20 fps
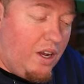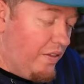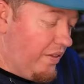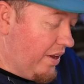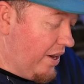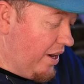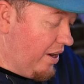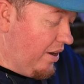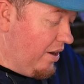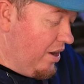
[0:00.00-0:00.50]
on
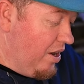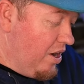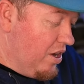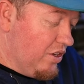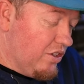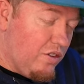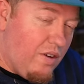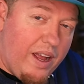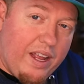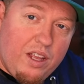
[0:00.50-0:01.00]
there,
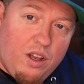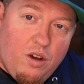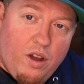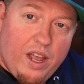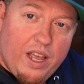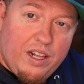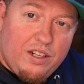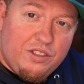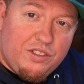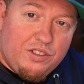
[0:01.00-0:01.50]
so I can go
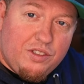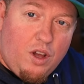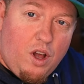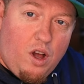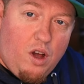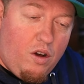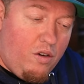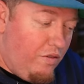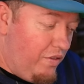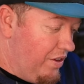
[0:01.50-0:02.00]
ahead and
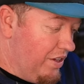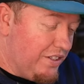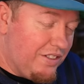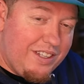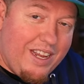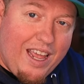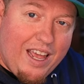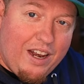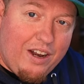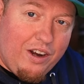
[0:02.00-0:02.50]
solve
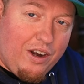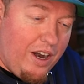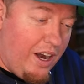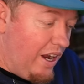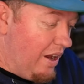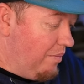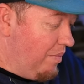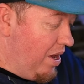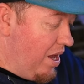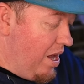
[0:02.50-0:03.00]
this
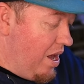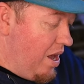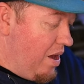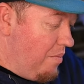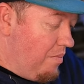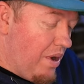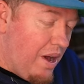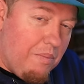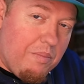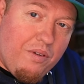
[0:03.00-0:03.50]
tantagram.
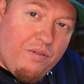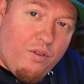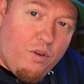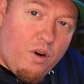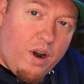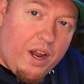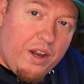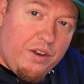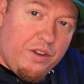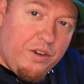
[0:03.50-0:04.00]
But
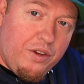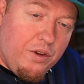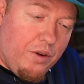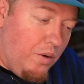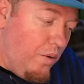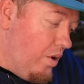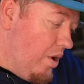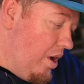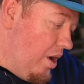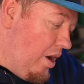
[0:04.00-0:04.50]
before I
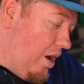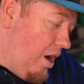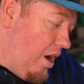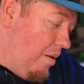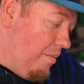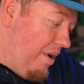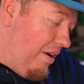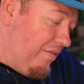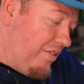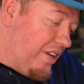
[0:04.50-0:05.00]
do,
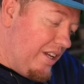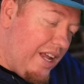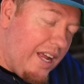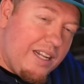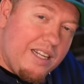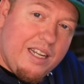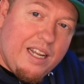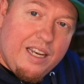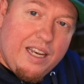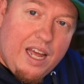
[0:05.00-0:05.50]
I've
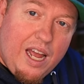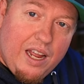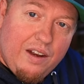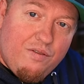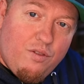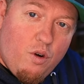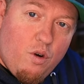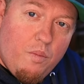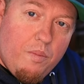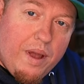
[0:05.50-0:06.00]
connected a
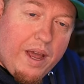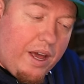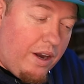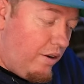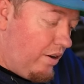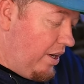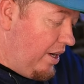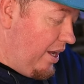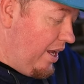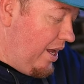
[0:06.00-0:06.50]
9-volt
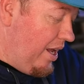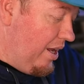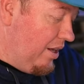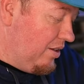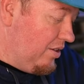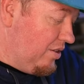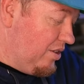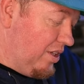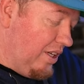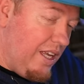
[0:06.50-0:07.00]
battery
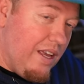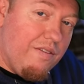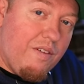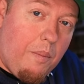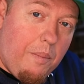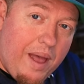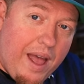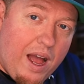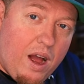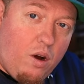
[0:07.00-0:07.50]
to give
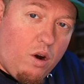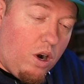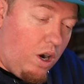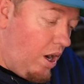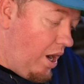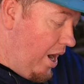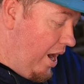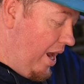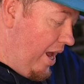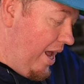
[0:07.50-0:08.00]
it
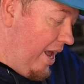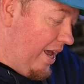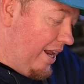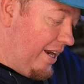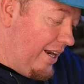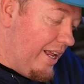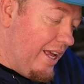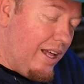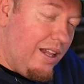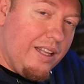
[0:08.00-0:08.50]
power
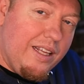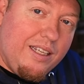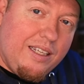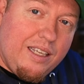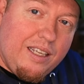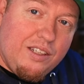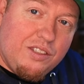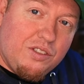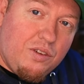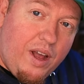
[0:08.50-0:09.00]
and an
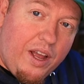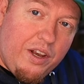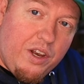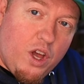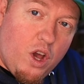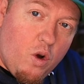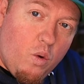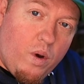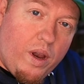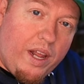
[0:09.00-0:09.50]
LED so I
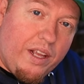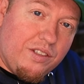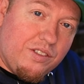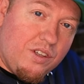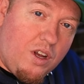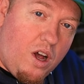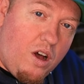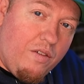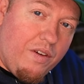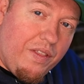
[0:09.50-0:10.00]
know when I
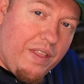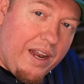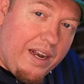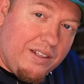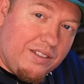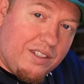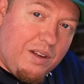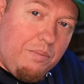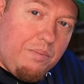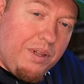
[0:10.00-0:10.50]
solve it that
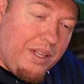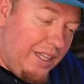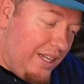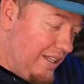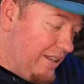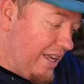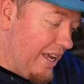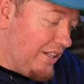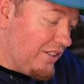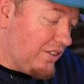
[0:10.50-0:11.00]
it's
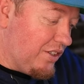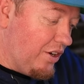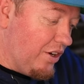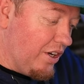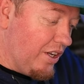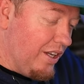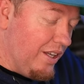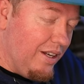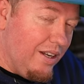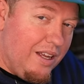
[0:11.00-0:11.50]
completed that
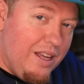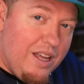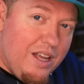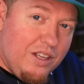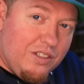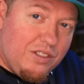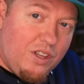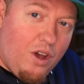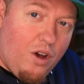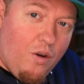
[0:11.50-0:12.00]
circuit.
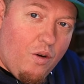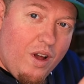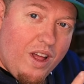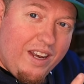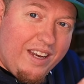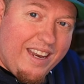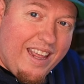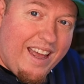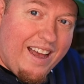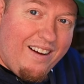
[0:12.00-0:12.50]
So
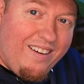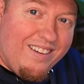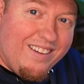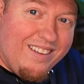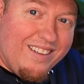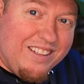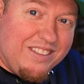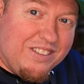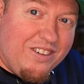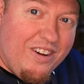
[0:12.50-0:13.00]

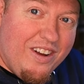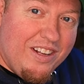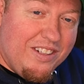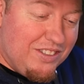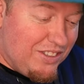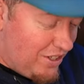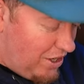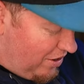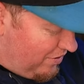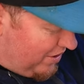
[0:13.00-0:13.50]
now, let's go ahead
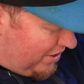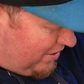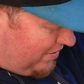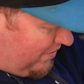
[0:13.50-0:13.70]
and solve